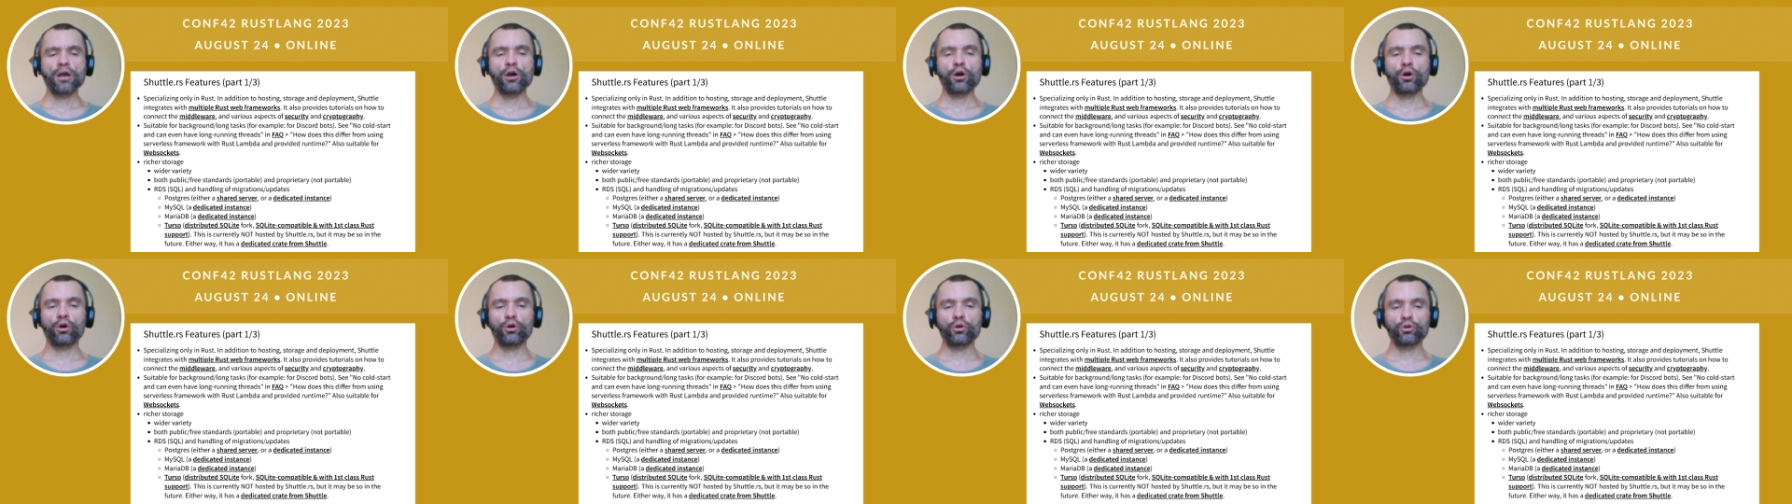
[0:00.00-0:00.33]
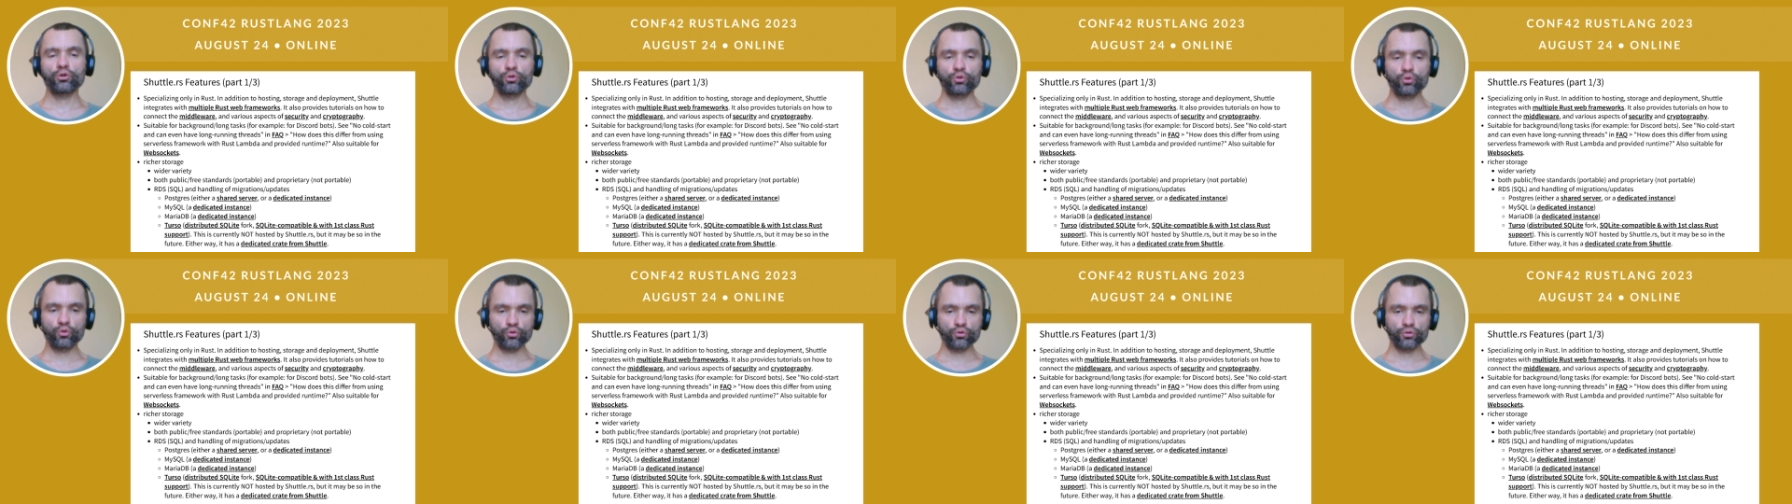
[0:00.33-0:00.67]
or
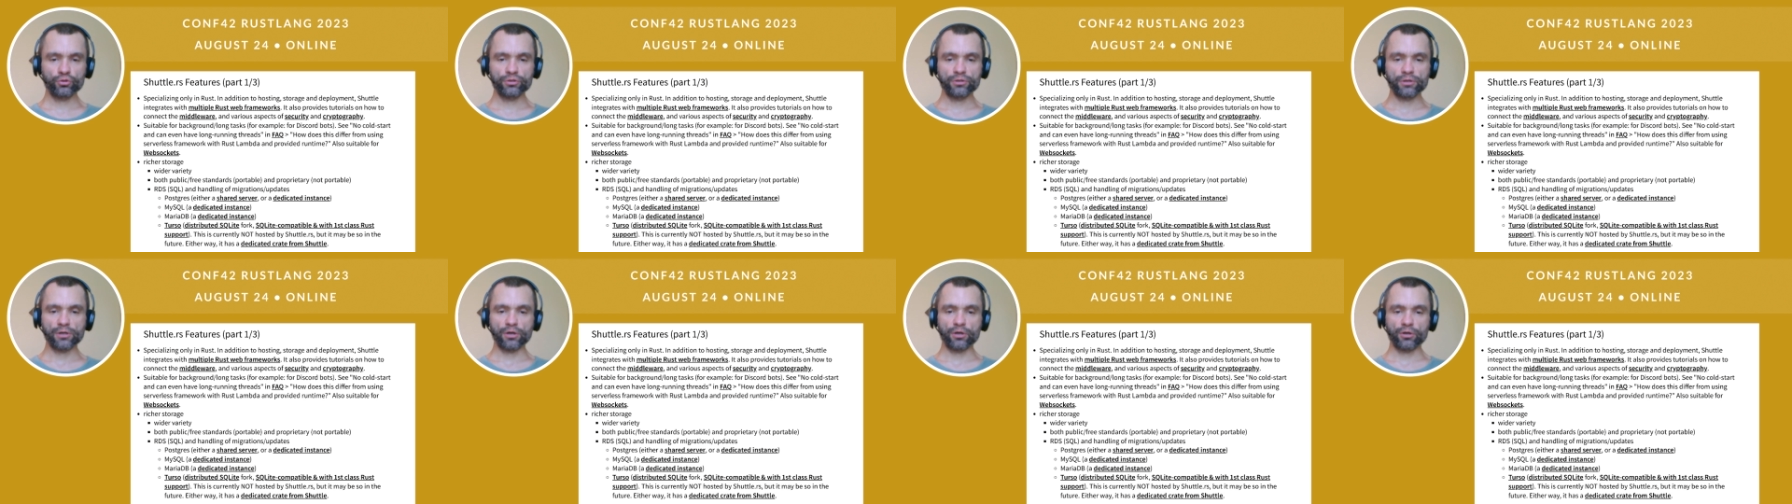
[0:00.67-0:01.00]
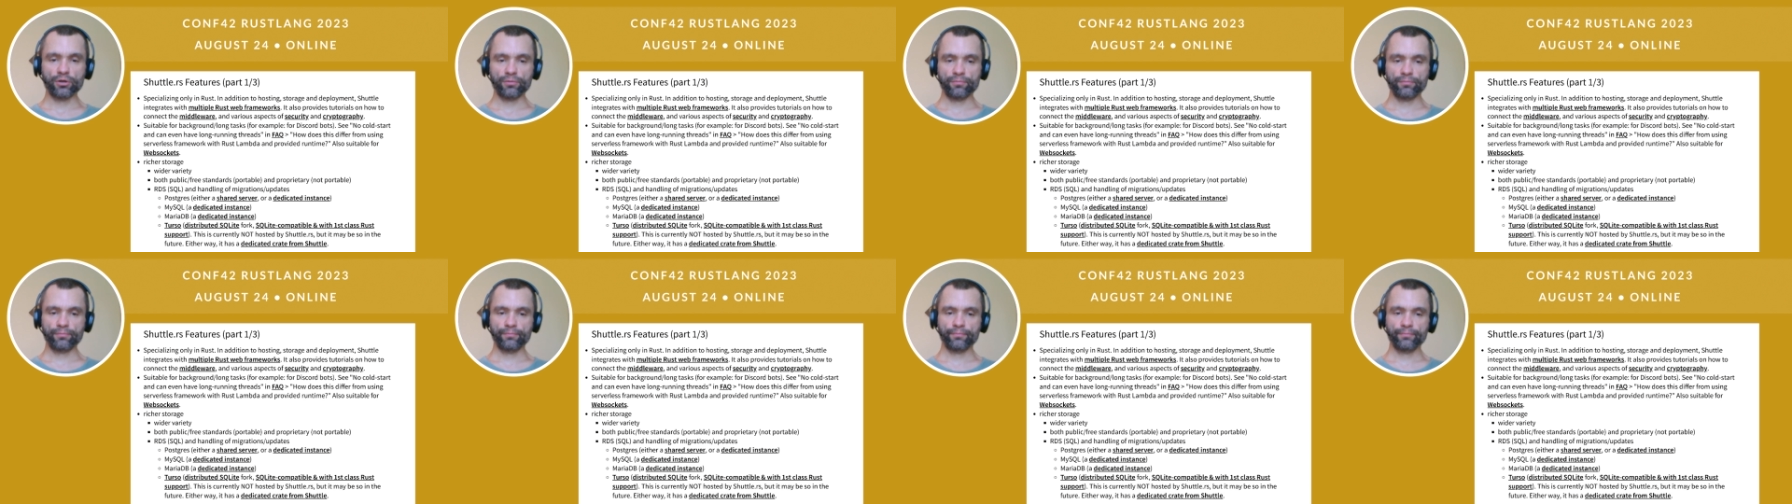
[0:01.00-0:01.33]
Turso,
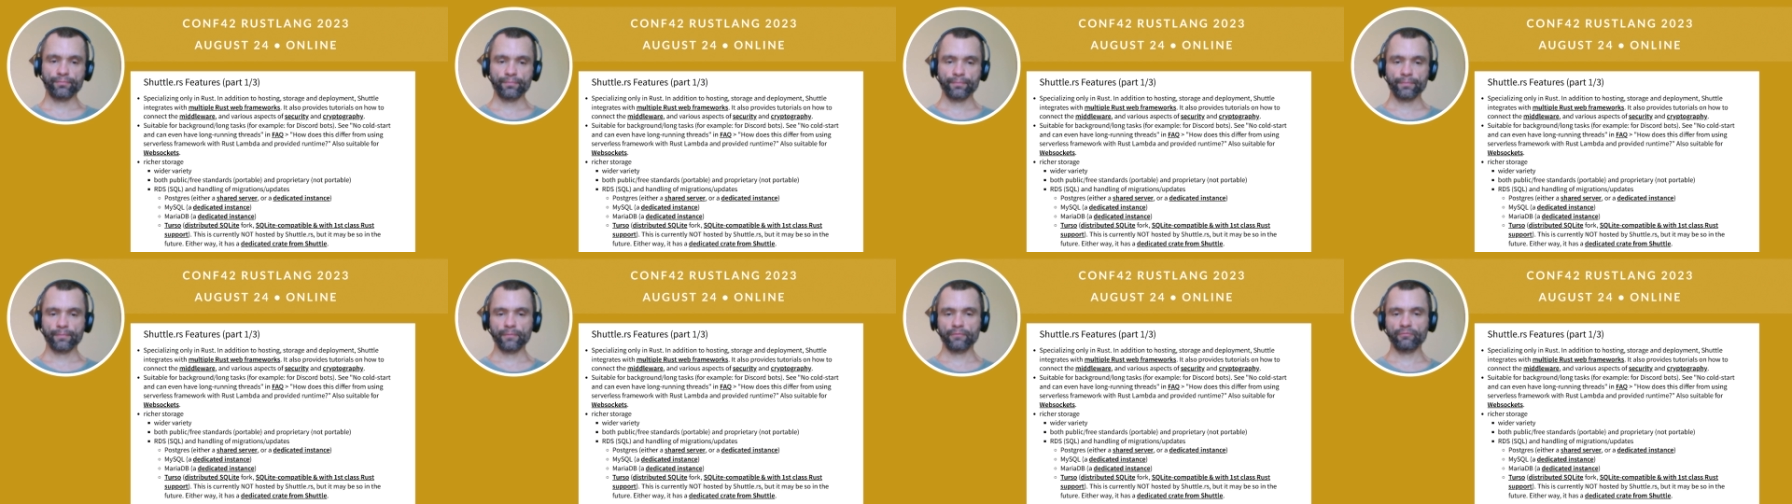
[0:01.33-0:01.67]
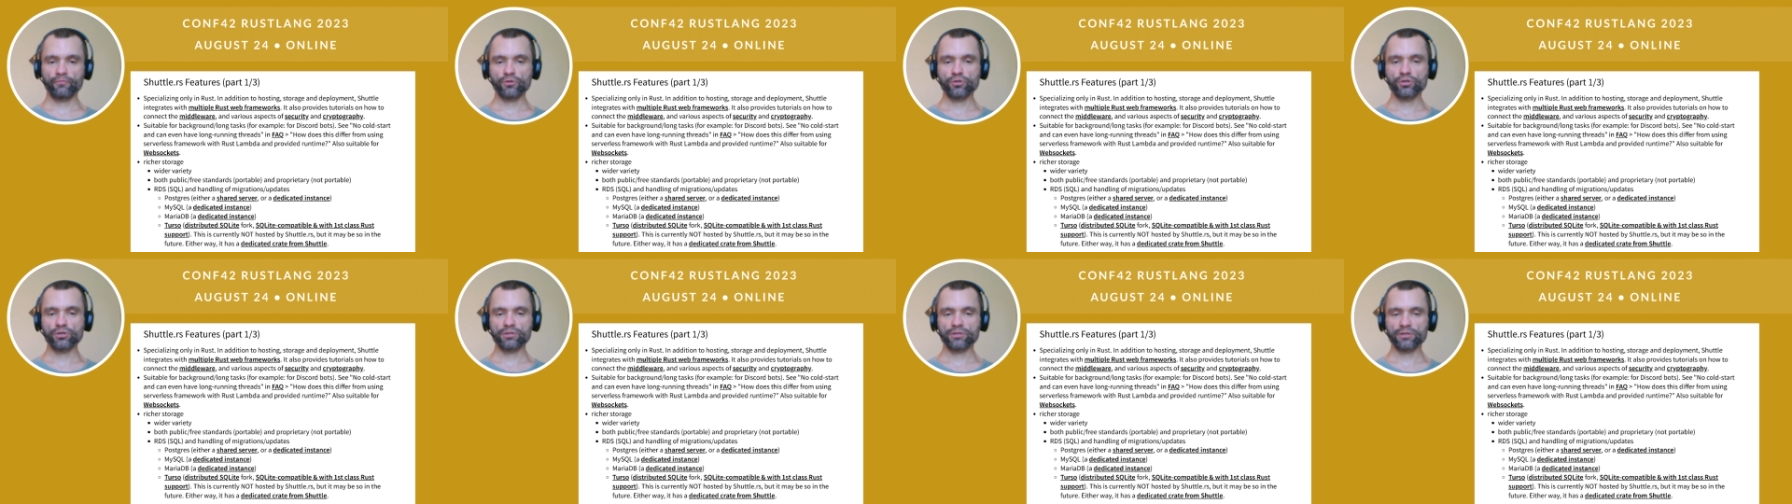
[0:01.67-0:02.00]

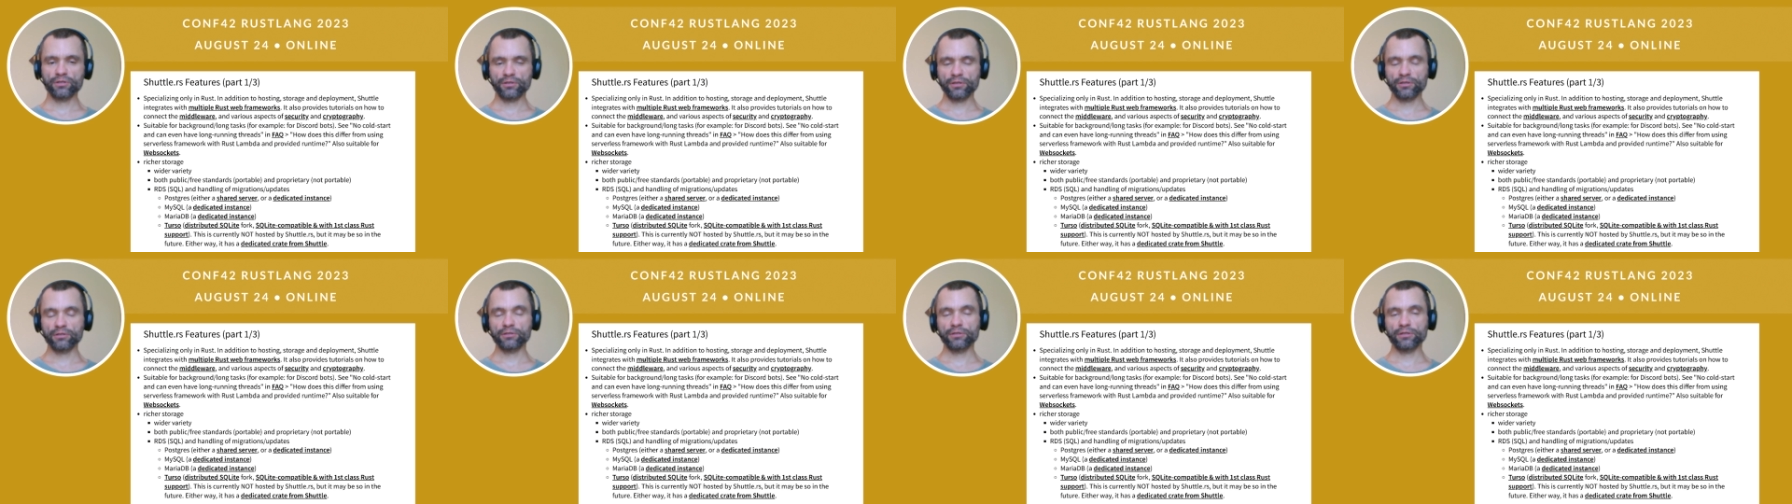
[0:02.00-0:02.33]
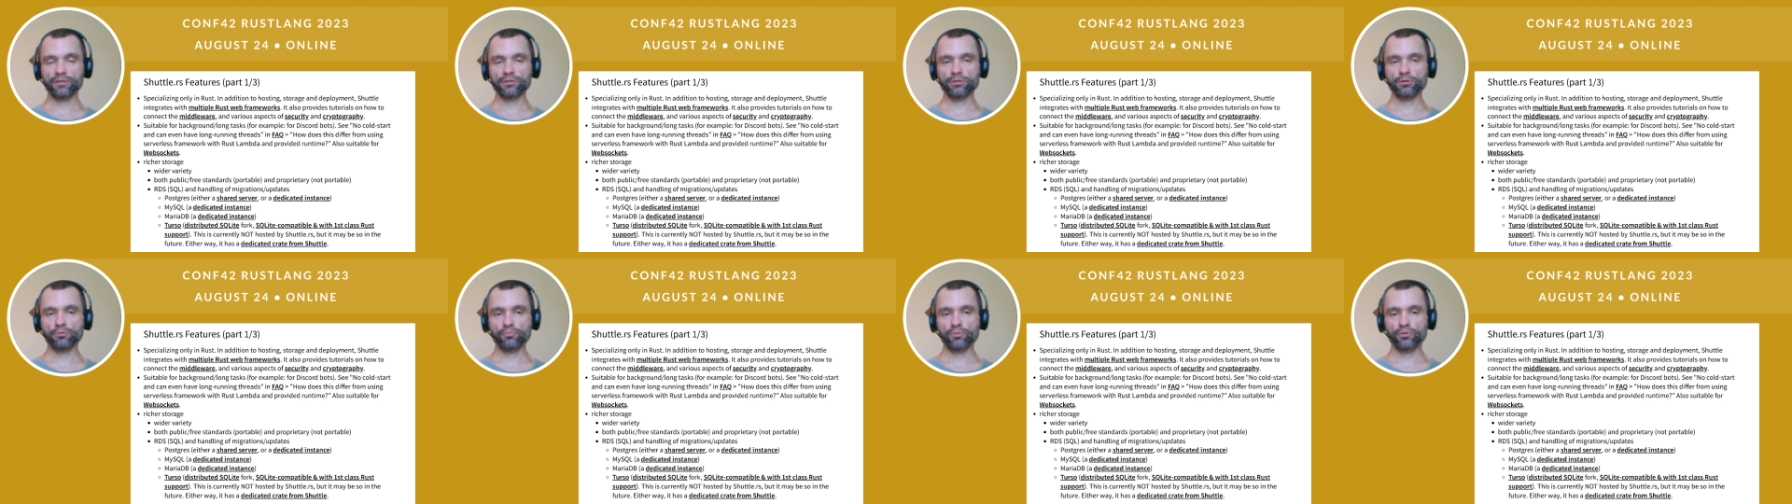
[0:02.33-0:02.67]
which is a
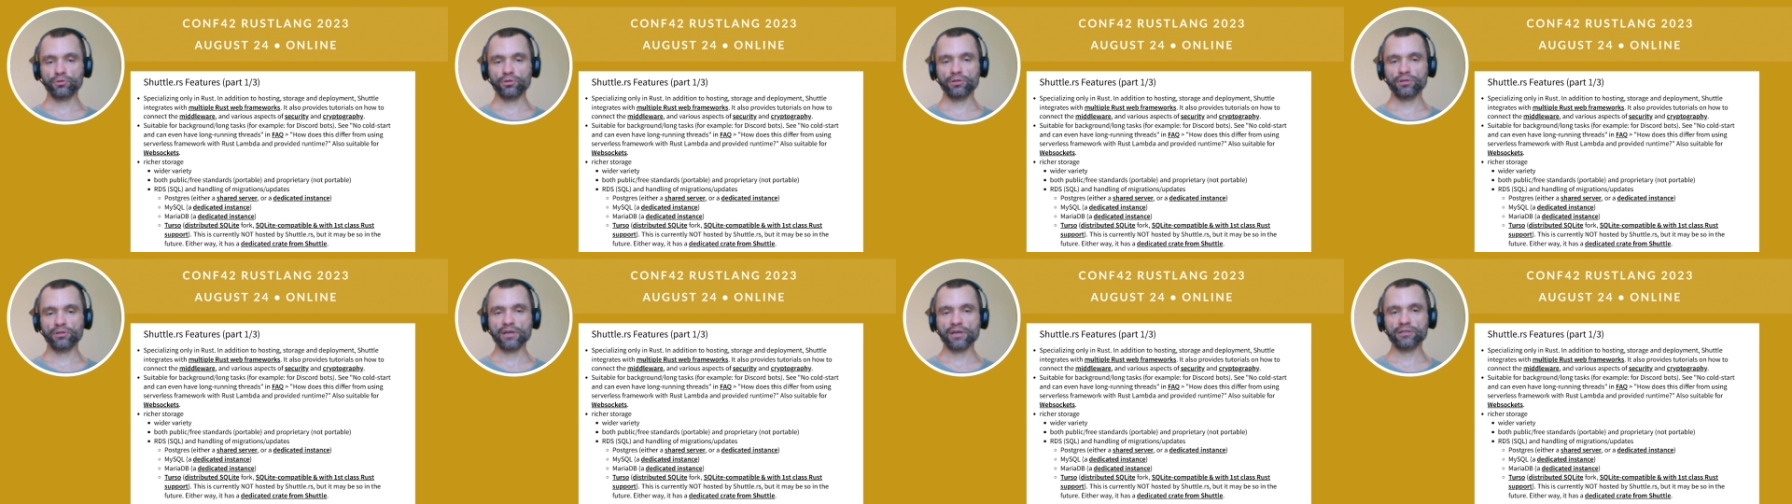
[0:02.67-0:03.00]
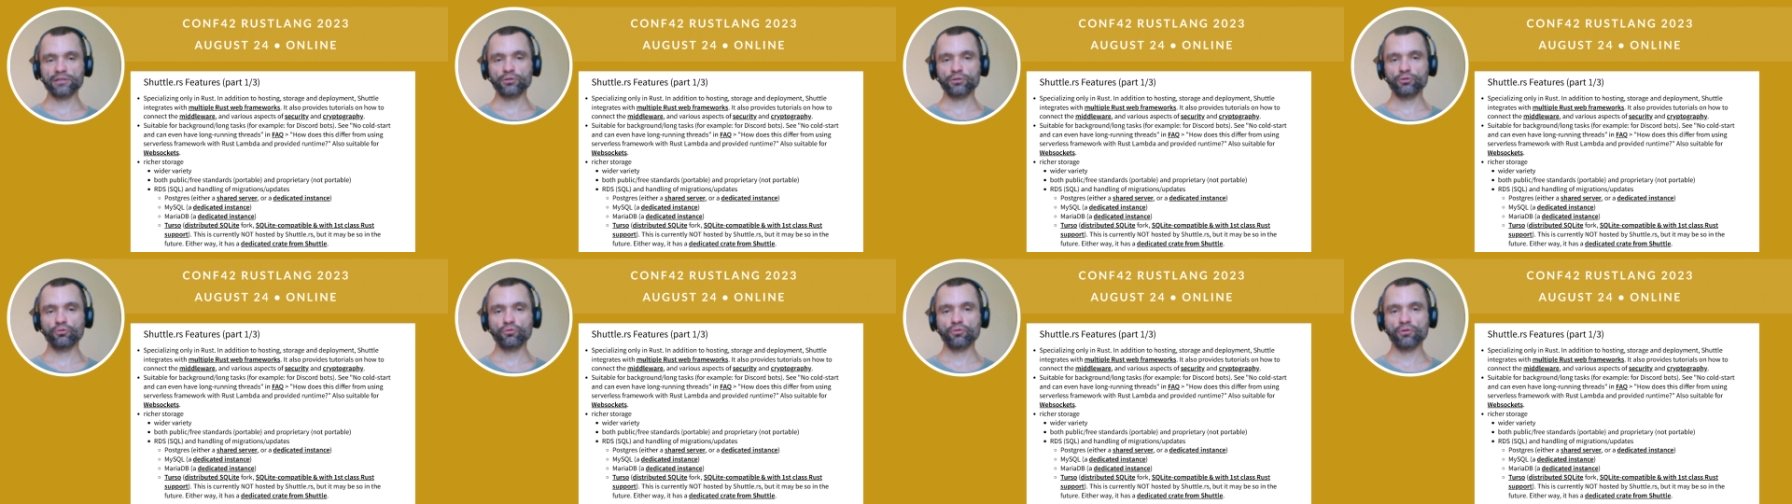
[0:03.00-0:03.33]
distributed S
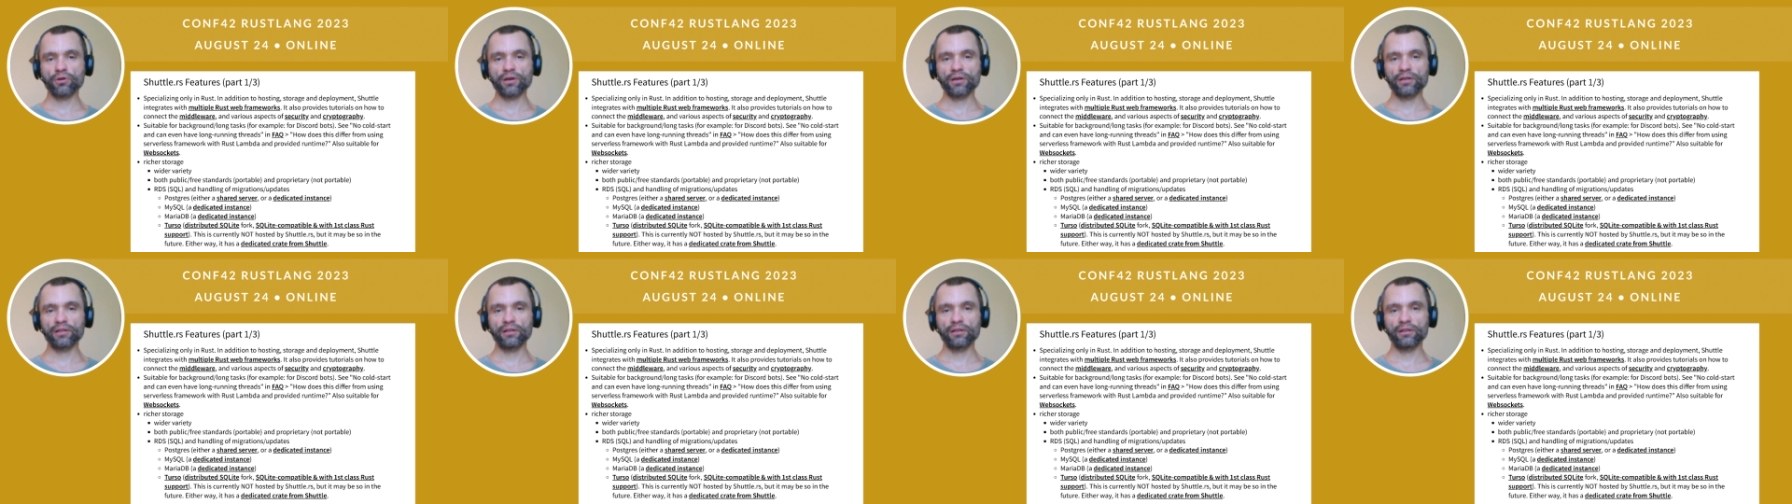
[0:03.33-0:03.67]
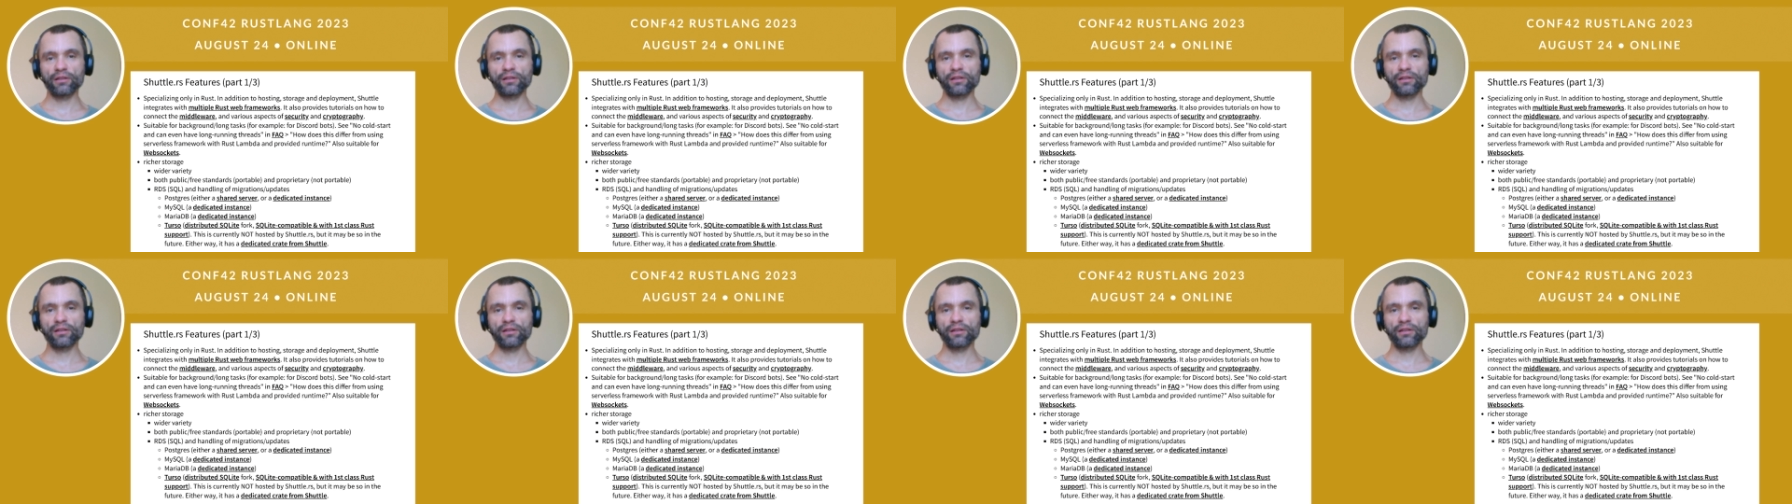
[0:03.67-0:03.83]
Q L